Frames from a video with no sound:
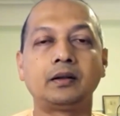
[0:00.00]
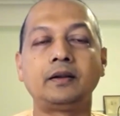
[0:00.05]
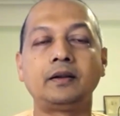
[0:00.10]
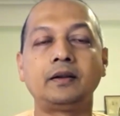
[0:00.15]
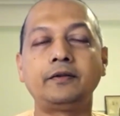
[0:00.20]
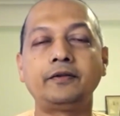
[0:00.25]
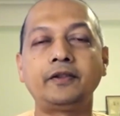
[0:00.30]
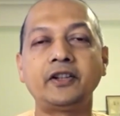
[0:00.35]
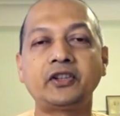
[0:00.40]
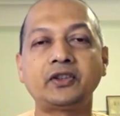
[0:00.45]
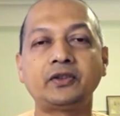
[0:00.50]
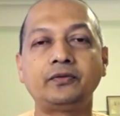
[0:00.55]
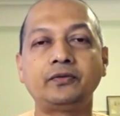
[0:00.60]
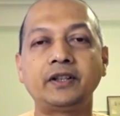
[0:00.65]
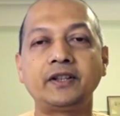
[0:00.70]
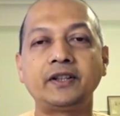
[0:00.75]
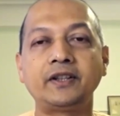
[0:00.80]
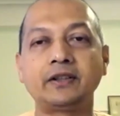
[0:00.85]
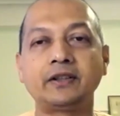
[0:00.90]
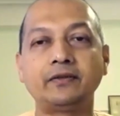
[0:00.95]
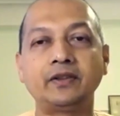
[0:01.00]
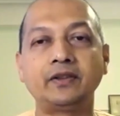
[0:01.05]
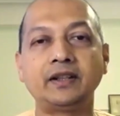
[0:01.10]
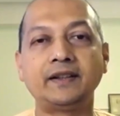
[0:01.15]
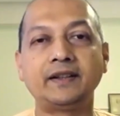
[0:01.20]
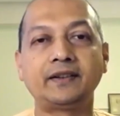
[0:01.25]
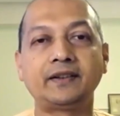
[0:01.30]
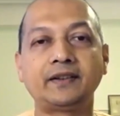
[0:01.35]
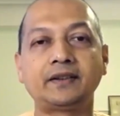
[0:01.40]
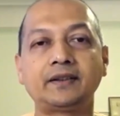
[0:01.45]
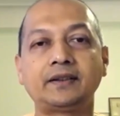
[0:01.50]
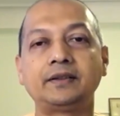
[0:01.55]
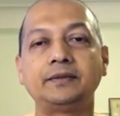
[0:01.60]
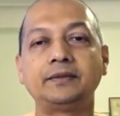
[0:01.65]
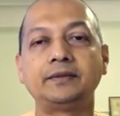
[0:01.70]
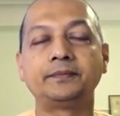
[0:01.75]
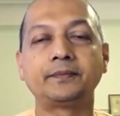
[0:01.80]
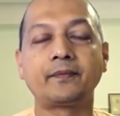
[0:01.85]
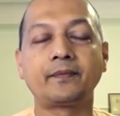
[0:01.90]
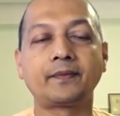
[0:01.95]
The first verse of this
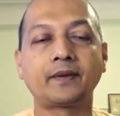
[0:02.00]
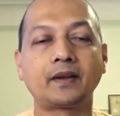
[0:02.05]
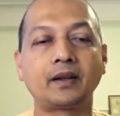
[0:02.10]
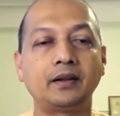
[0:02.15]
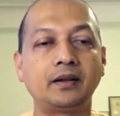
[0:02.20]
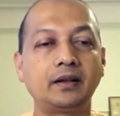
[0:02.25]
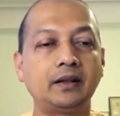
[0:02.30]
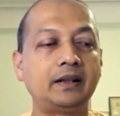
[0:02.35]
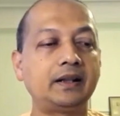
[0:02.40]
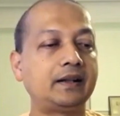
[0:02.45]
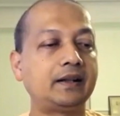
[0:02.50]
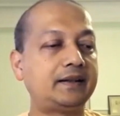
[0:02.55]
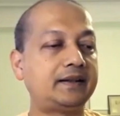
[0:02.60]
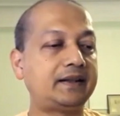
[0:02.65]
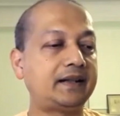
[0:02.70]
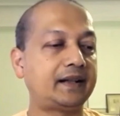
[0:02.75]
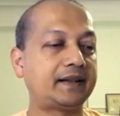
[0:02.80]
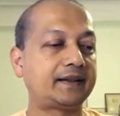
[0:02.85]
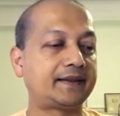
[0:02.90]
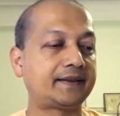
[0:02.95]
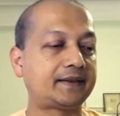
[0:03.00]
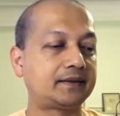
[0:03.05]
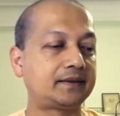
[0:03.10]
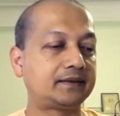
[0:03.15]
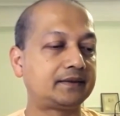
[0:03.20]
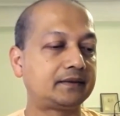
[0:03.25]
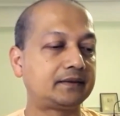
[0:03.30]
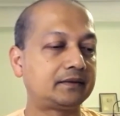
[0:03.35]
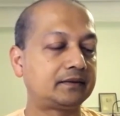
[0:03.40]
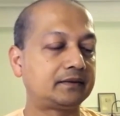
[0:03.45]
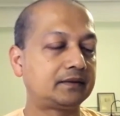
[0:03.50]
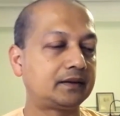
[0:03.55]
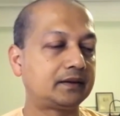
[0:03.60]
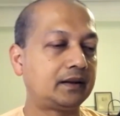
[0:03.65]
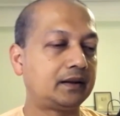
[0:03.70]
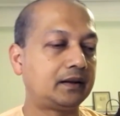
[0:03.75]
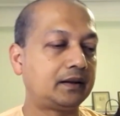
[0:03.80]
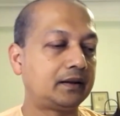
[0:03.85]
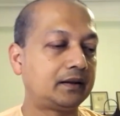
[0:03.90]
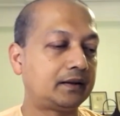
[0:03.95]
little text
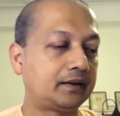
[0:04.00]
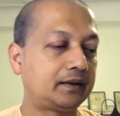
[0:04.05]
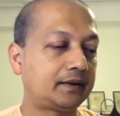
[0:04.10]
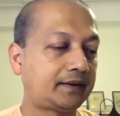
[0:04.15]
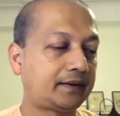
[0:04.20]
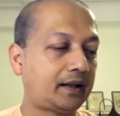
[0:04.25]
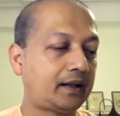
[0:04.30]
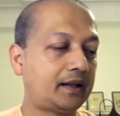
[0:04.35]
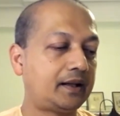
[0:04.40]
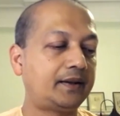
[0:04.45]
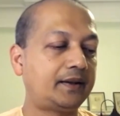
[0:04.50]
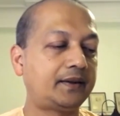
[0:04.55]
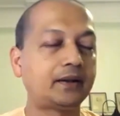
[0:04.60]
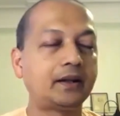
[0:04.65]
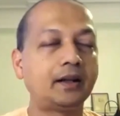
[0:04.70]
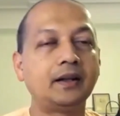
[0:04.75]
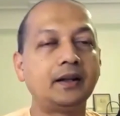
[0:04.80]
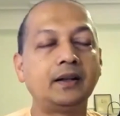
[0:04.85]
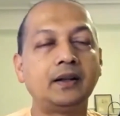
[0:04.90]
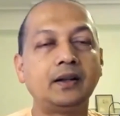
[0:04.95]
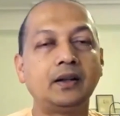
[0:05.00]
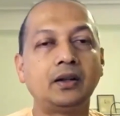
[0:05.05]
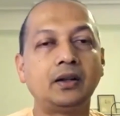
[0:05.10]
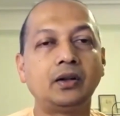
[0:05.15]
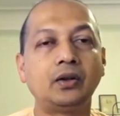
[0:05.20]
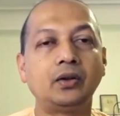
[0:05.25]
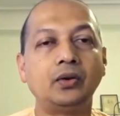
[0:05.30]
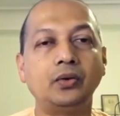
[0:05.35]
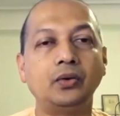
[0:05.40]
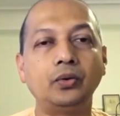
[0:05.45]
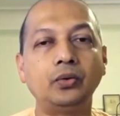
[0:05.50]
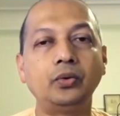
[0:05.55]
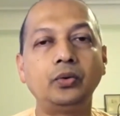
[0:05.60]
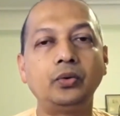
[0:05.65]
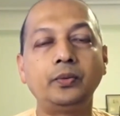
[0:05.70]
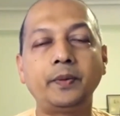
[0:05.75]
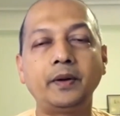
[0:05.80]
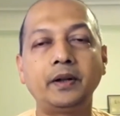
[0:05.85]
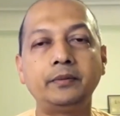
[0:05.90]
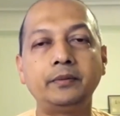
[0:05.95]
says,
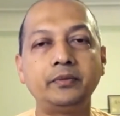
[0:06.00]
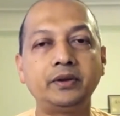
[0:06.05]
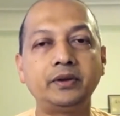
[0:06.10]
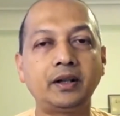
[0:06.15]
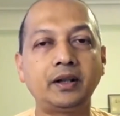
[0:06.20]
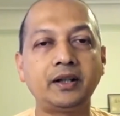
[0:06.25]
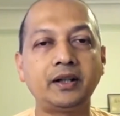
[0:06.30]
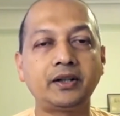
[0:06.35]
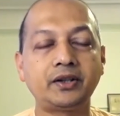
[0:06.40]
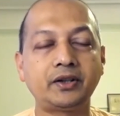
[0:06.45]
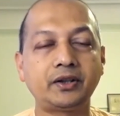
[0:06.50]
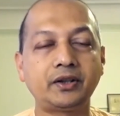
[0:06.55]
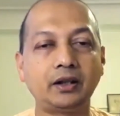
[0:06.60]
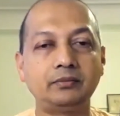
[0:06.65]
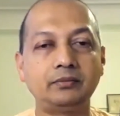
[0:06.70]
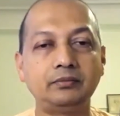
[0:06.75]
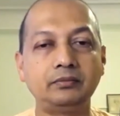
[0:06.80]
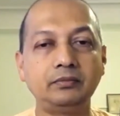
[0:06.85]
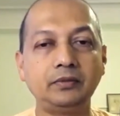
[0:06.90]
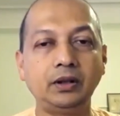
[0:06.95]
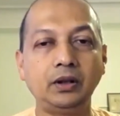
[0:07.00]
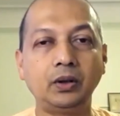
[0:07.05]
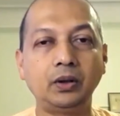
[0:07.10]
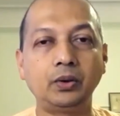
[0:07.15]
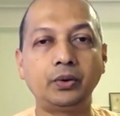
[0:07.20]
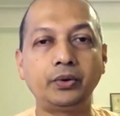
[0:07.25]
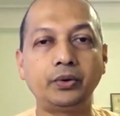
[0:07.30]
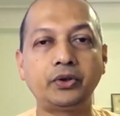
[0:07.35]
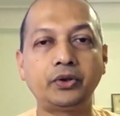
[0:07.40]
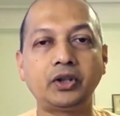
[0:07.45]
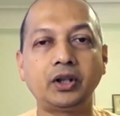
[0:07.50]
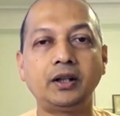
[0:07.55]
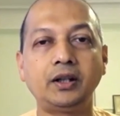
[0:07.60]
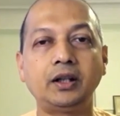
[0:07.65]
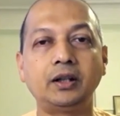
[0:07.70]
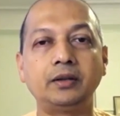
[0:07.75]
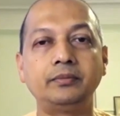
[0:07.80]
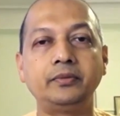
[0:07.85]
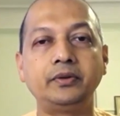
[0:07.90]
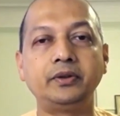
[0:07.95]
Rupam drishyam
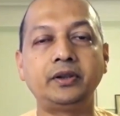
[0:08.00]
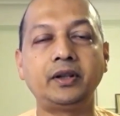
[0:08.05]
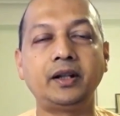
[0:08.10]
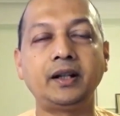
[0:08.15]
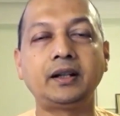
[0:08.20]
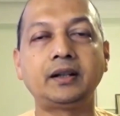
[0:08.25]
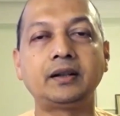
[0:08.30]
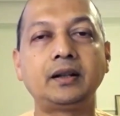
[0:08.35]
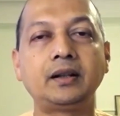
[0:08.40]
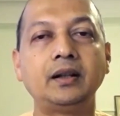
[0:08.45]
lochanam drik